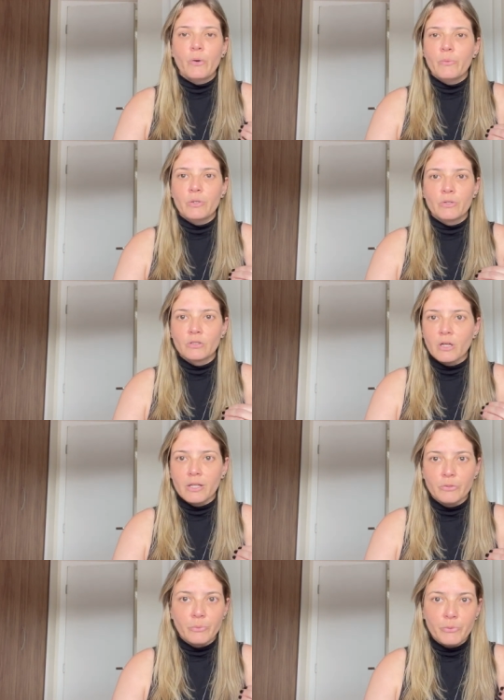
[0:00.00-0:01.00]
will
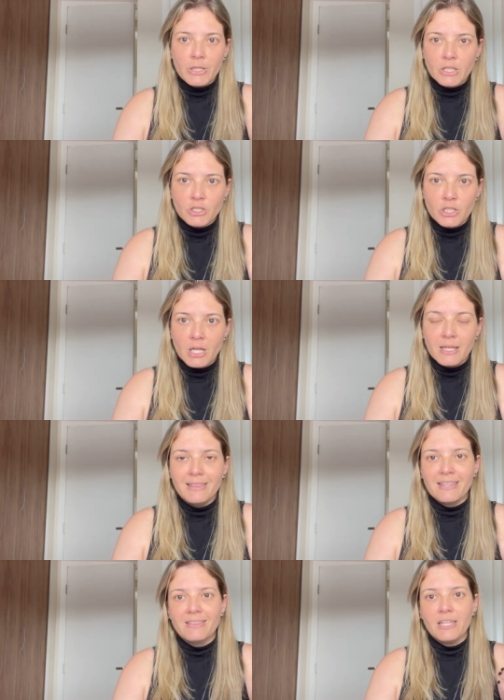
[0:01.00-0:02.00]
not reach
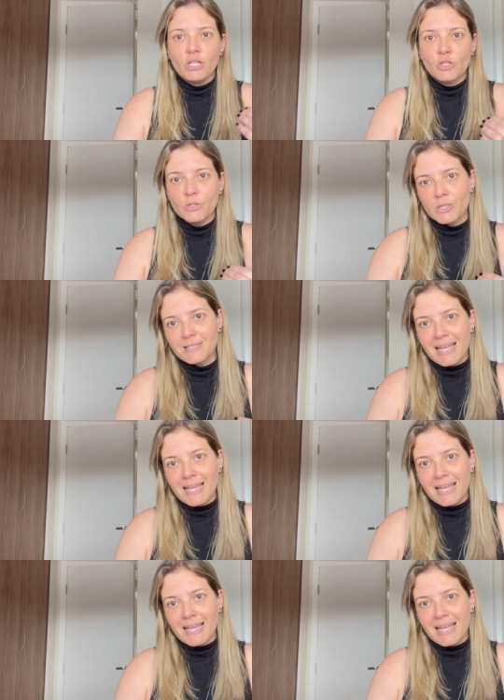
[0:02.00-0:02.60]
the tissues